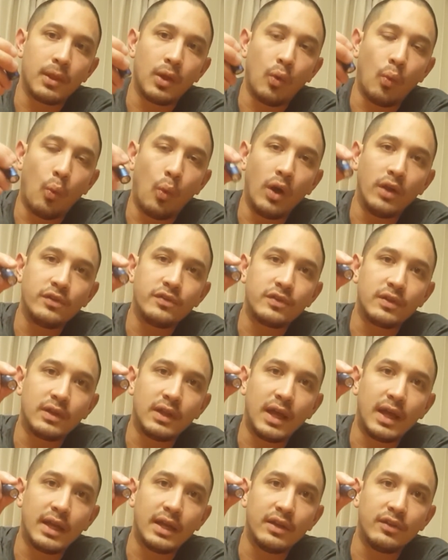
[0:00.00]
Once the
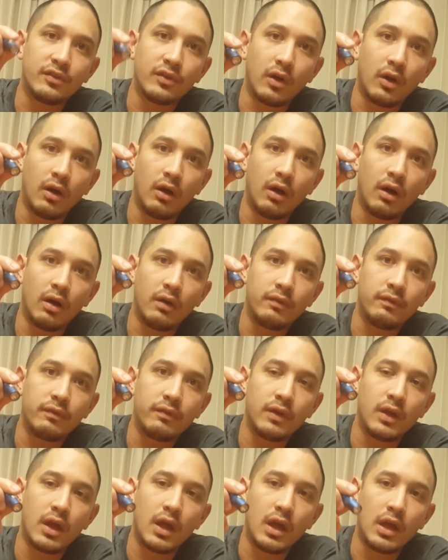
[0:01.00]
light is off,
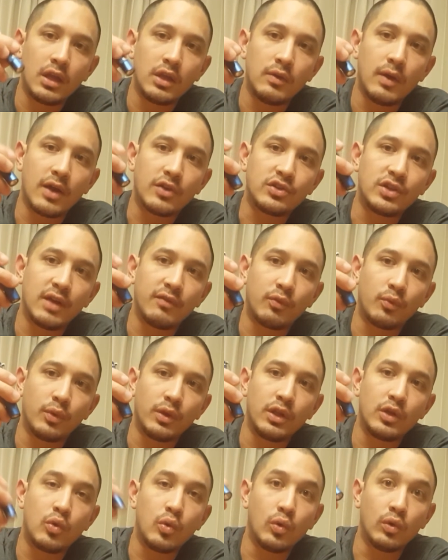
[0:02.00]
you actually have a
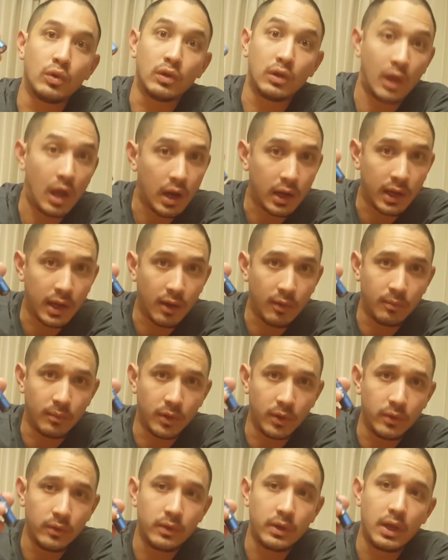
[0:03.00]
really cool lockout
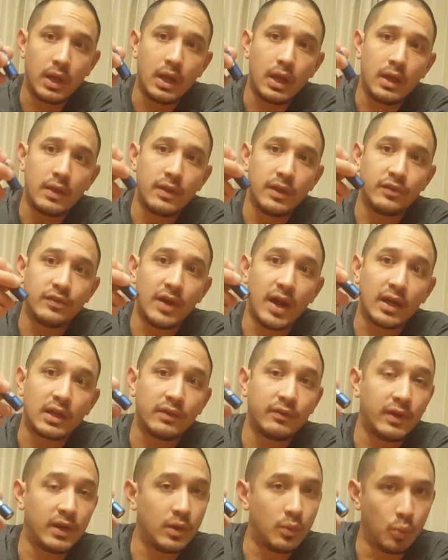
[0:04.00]
mode that's
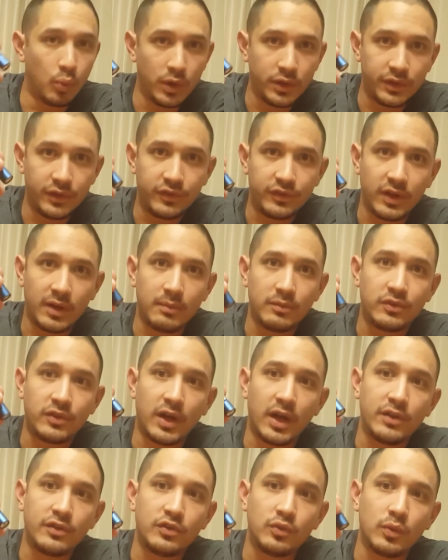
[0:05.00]
activated with the same
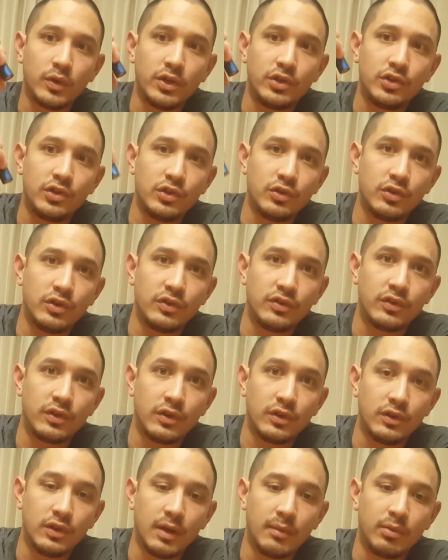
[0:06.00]
side switch. You just
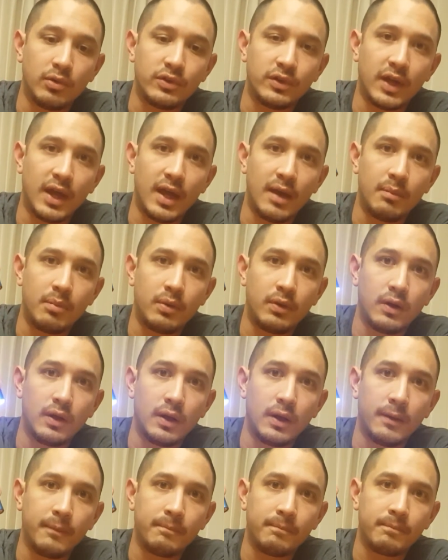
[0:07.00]
double tap
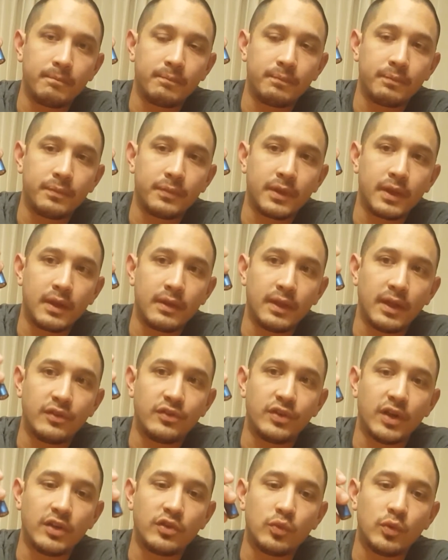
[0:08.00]
that
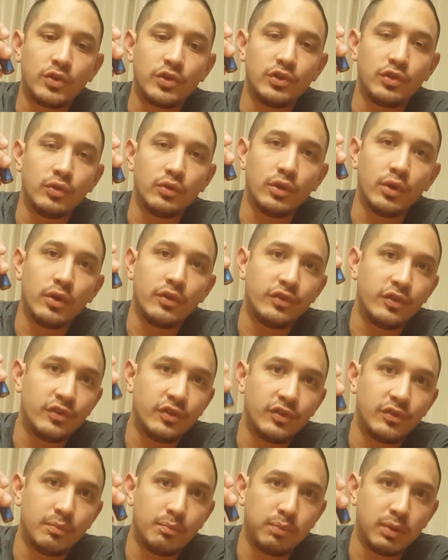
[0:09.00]
side switch, and you'll notice it
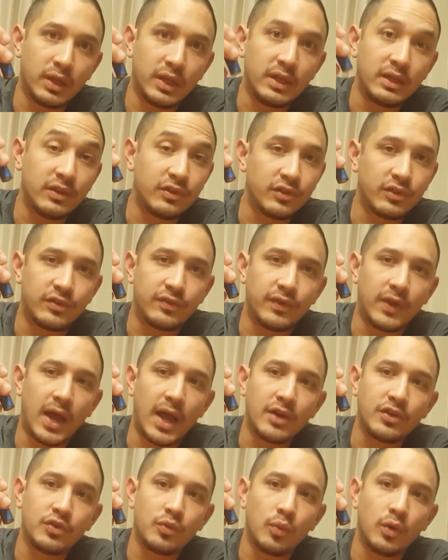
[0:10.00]
just blinked. It just
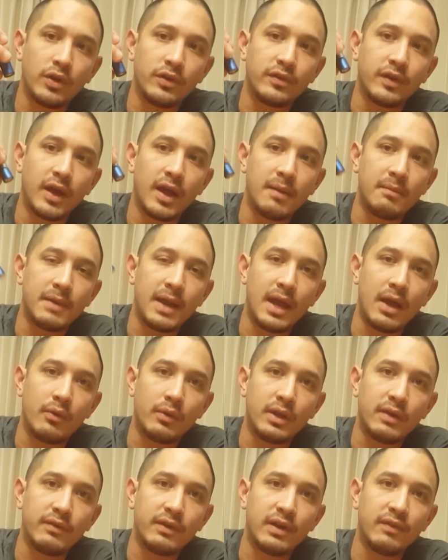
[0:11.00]
flashed one time.
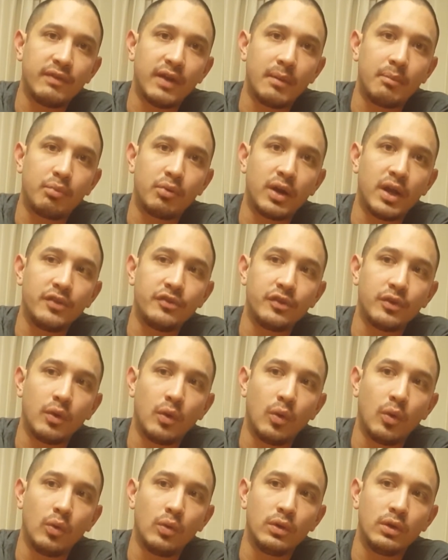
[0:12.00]
Now, even if I press and
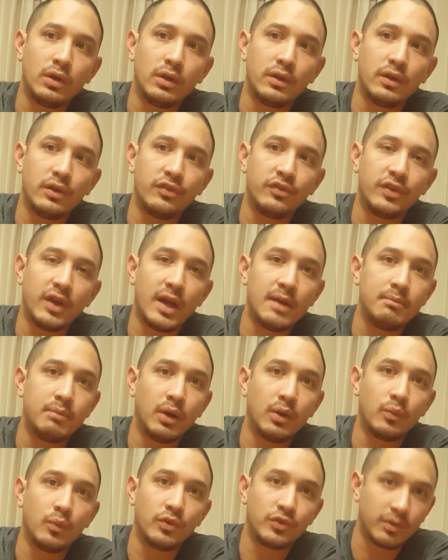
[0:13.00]
hold this side
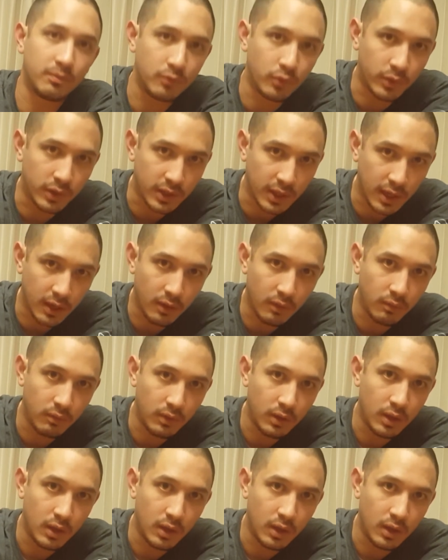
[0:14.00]
button, which I'm doing now,